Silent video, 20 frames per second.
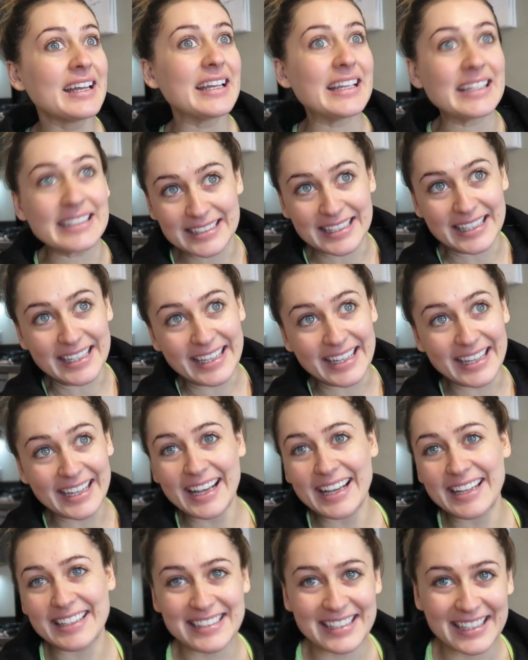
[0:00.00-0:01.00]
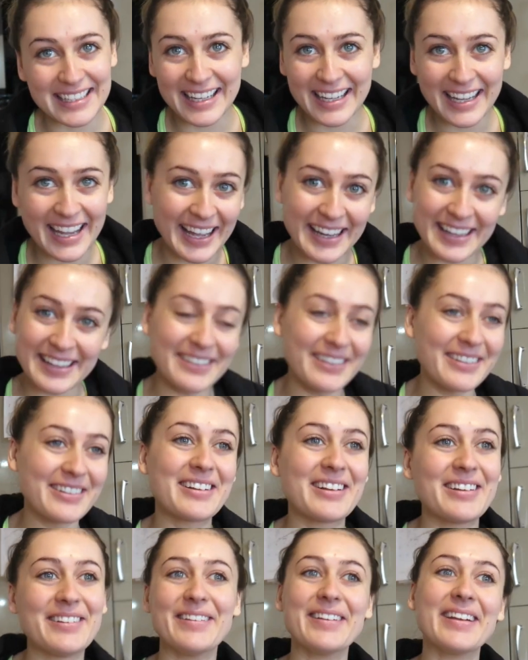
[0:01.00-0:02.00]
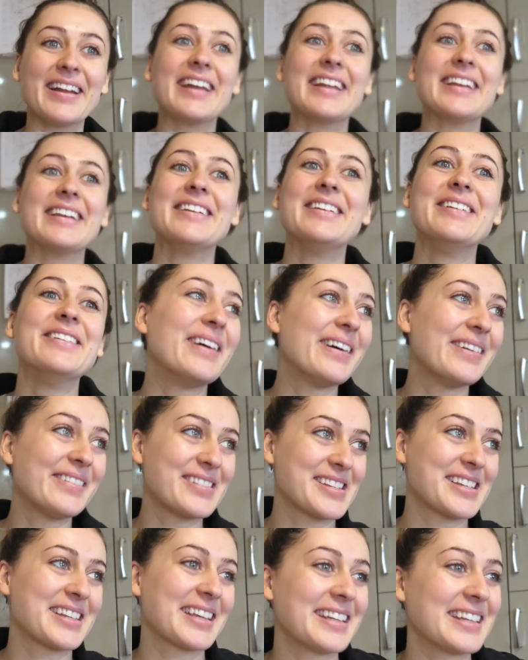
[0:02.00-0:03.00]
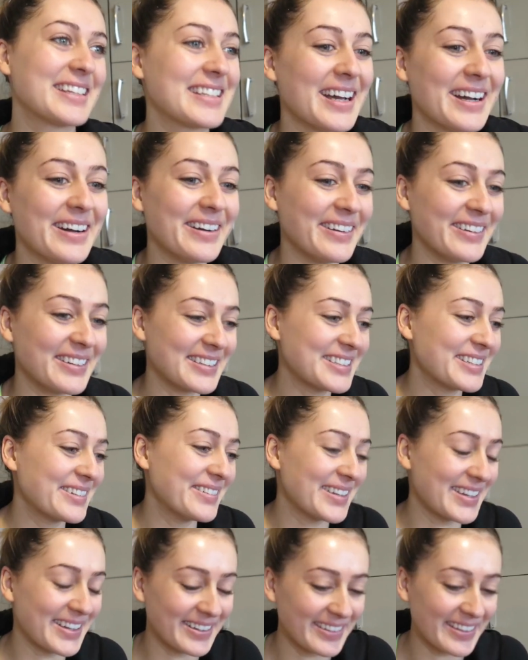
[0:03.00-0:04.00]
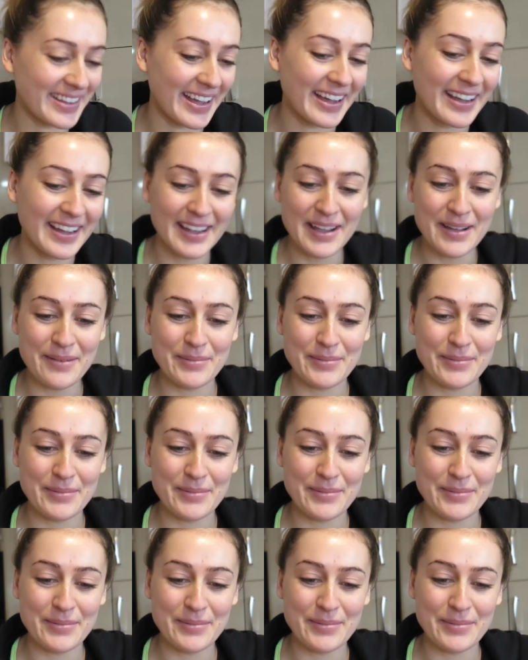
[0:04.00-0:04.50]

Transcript: Is it here?" And she like had no clue, and I knew I wasn't going to tell her until we got there.